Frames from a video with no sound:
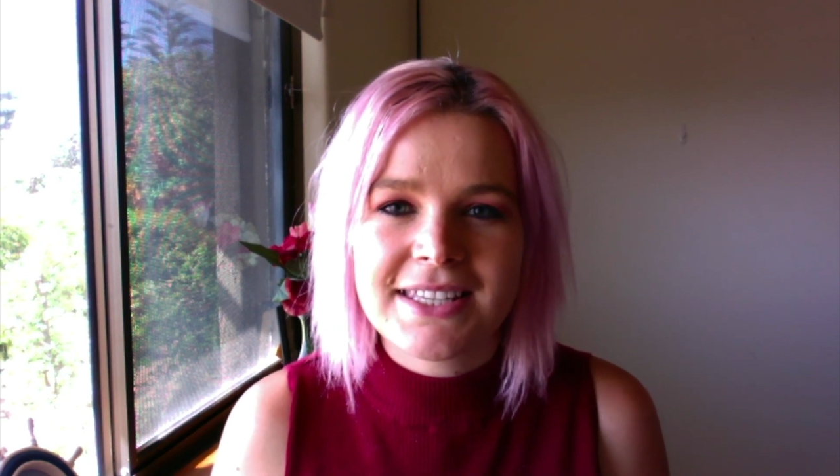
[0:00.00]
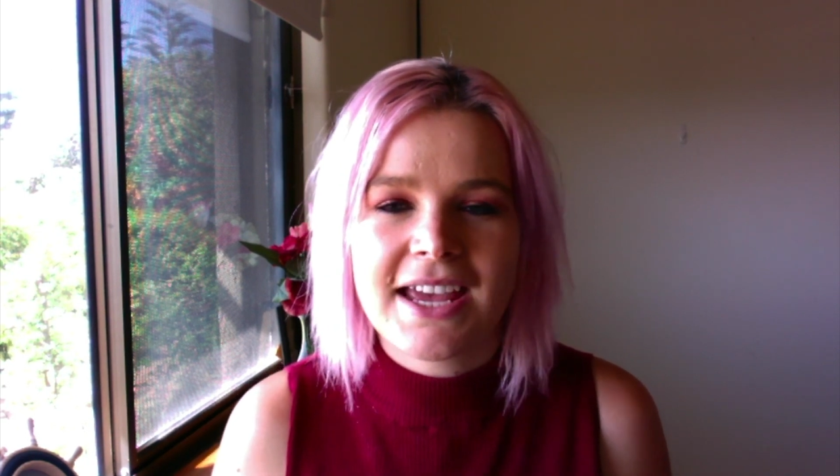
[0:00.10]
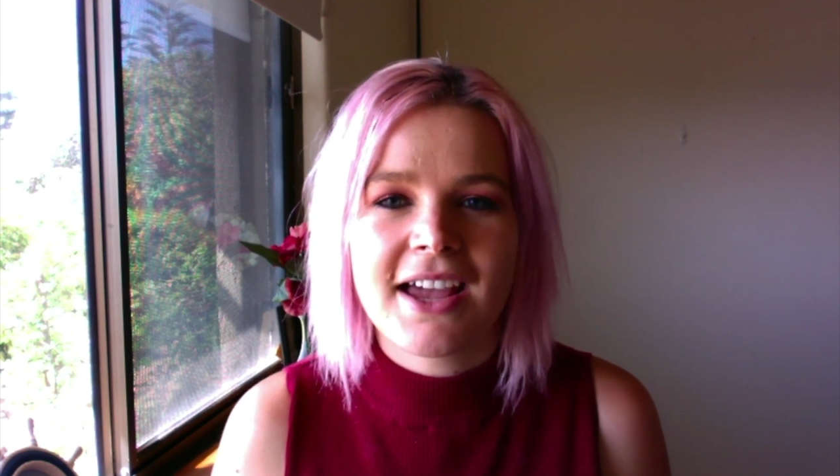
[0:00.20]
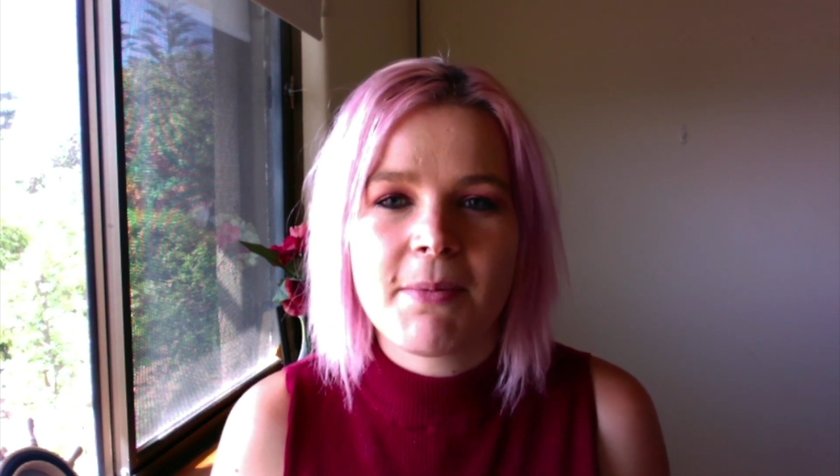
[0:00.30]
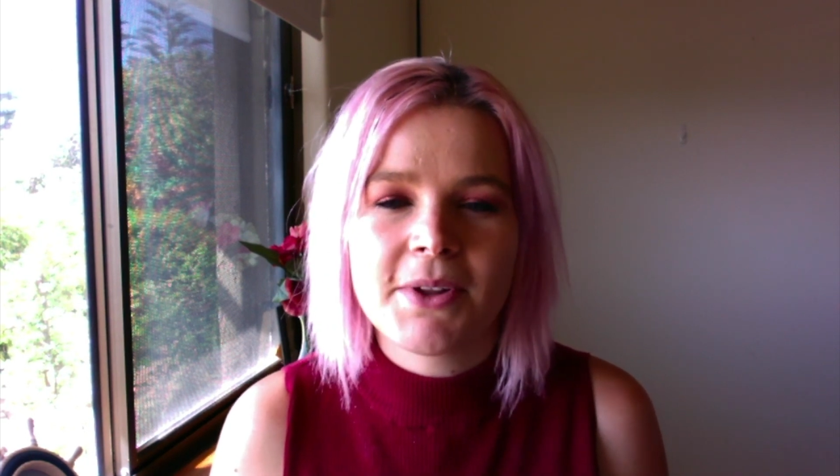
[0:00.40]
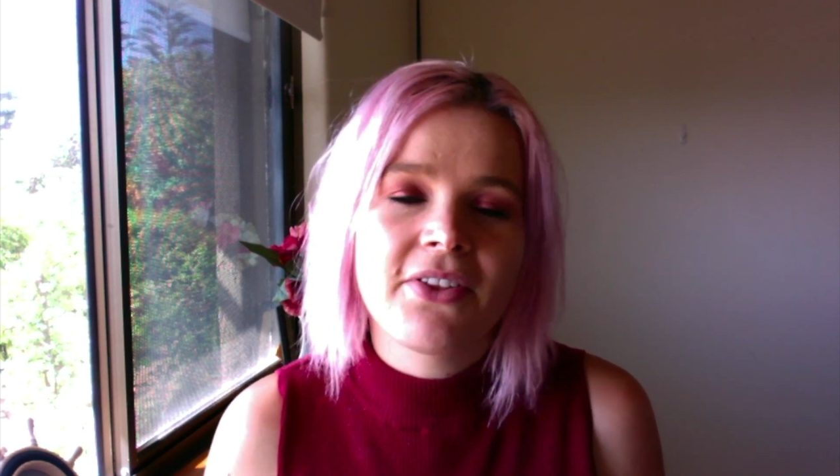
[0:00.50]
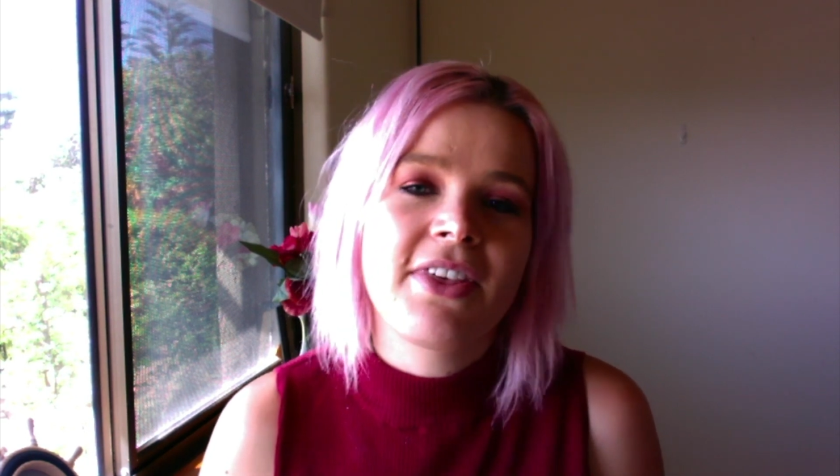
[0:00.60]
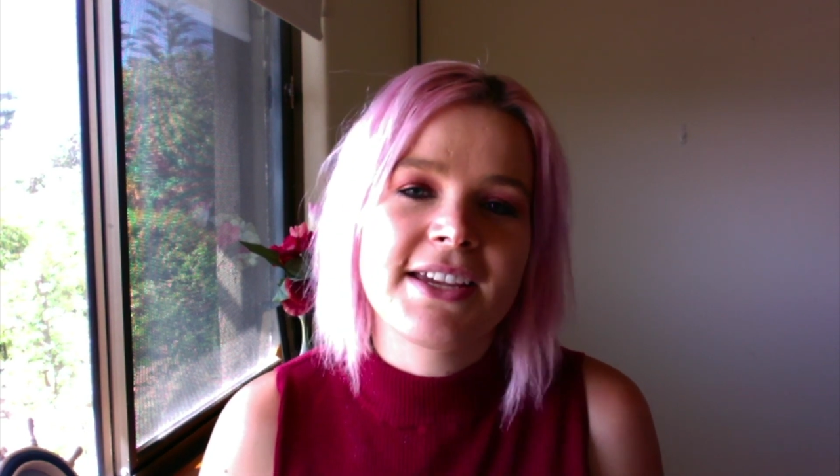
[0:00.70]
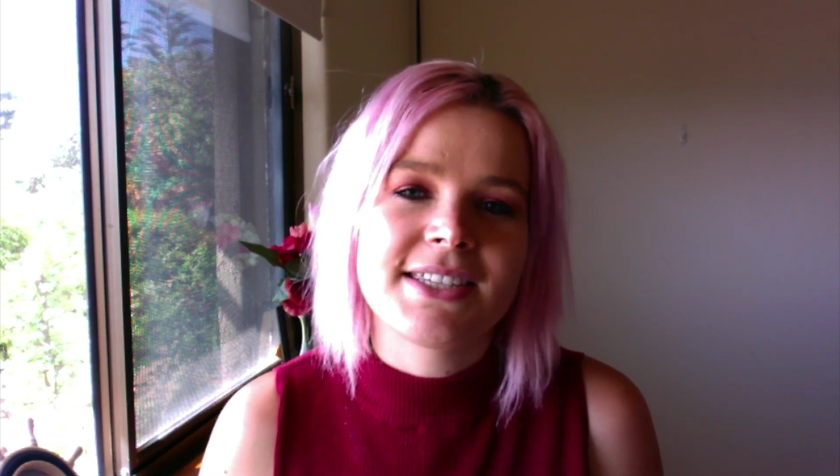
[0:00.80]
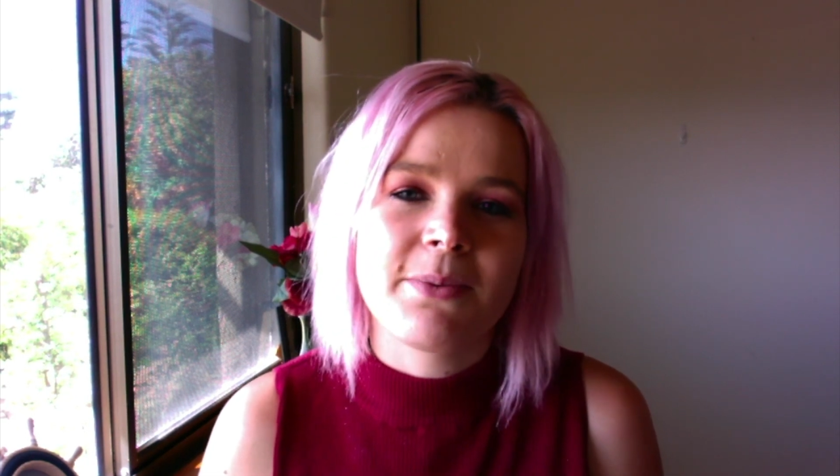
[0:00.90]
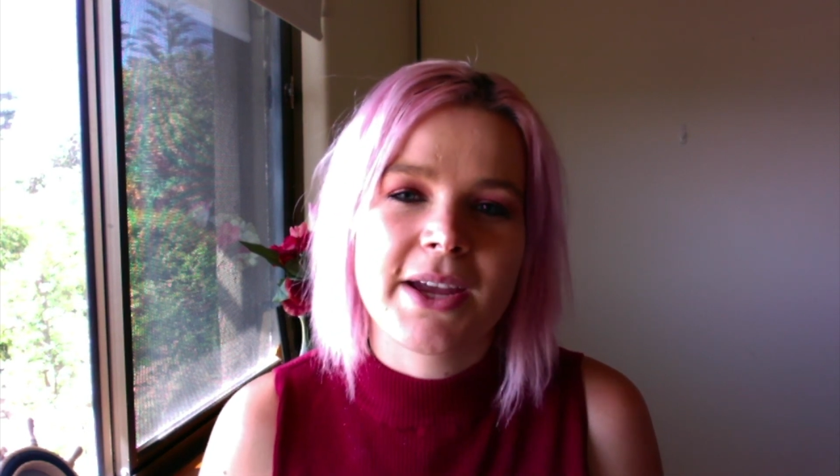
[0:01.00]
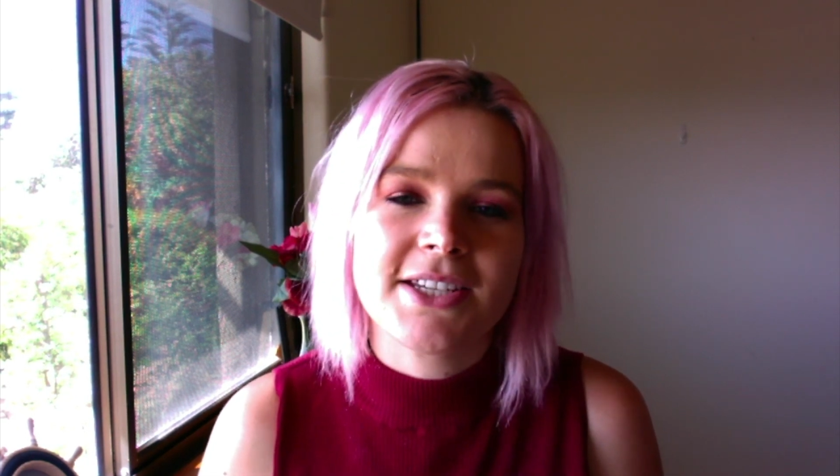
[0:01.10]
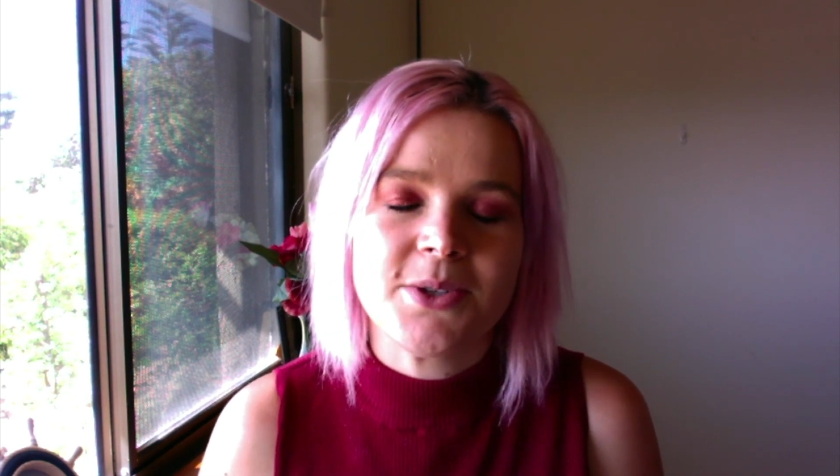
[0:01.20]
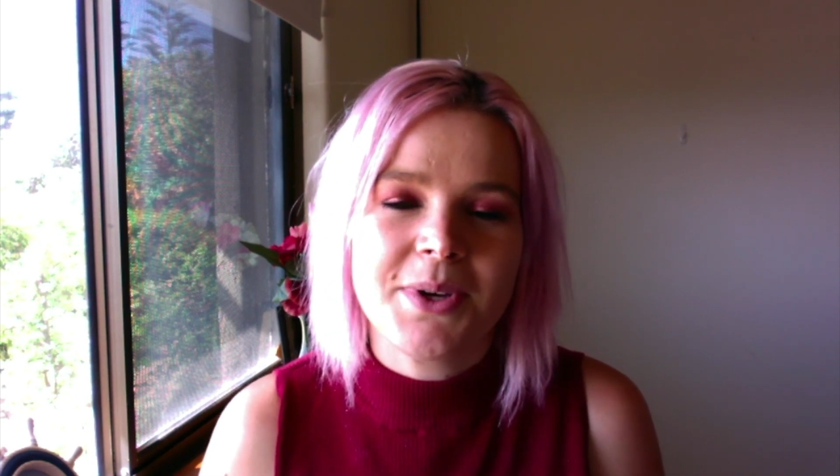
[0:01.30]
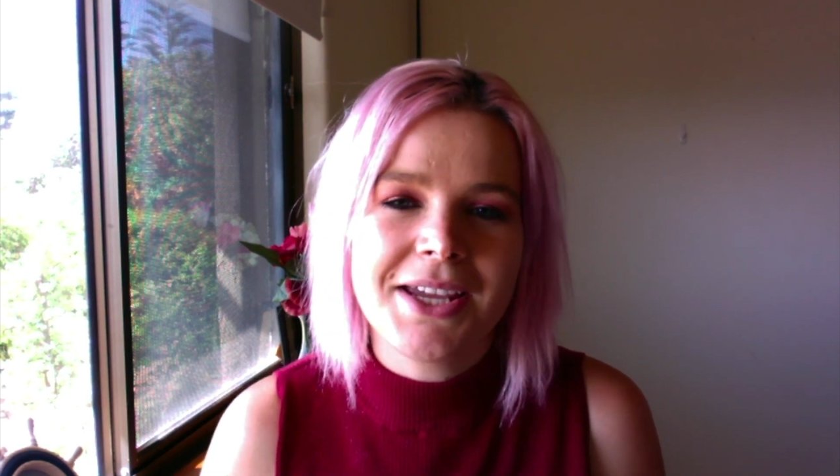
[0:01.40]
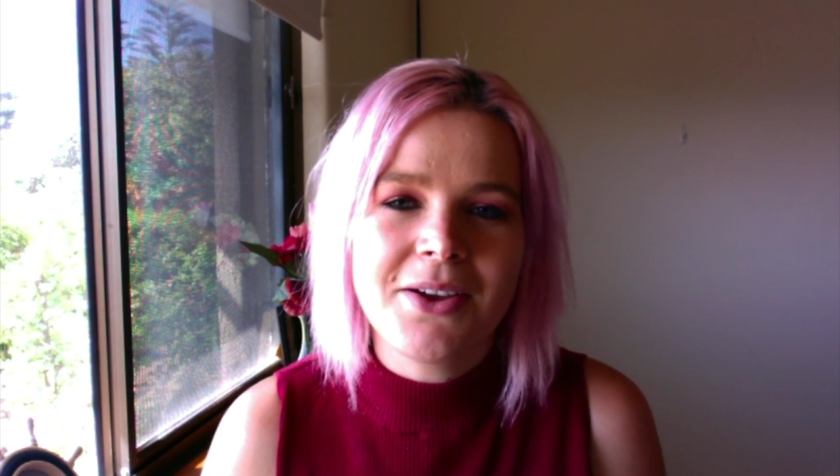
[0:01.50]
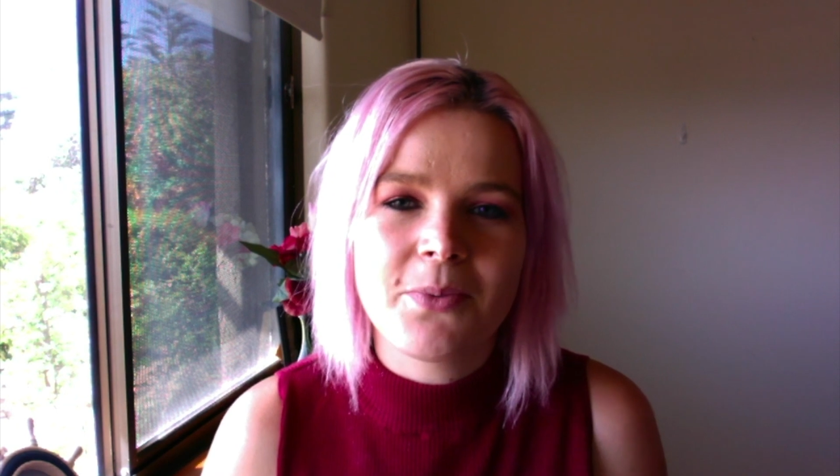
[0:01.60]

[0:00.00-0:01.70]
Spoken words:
a couple of the things that we're doing,